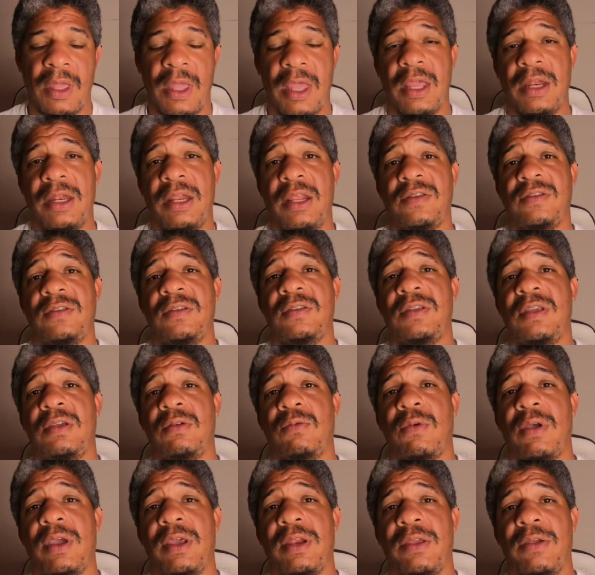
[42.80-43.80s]
And this is it
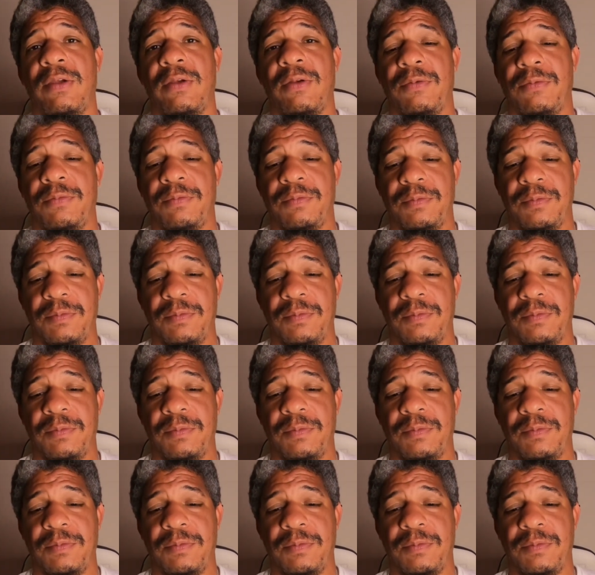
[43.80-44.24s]
right here.